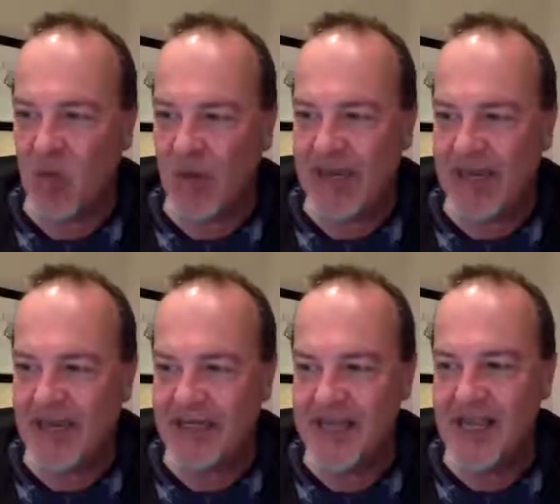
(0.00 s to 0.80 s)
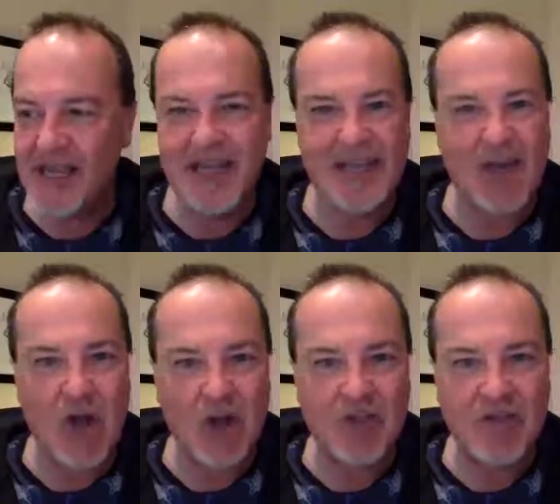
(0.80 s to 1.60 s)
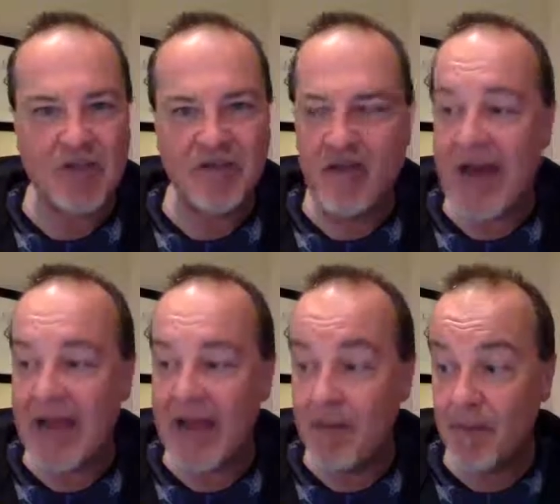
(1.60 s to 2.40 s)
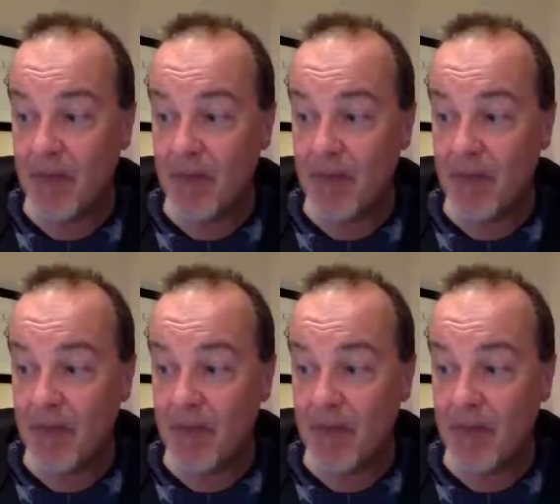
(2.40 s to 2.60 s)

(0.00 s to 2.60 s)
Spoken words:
on a weekend than an Ulster fry.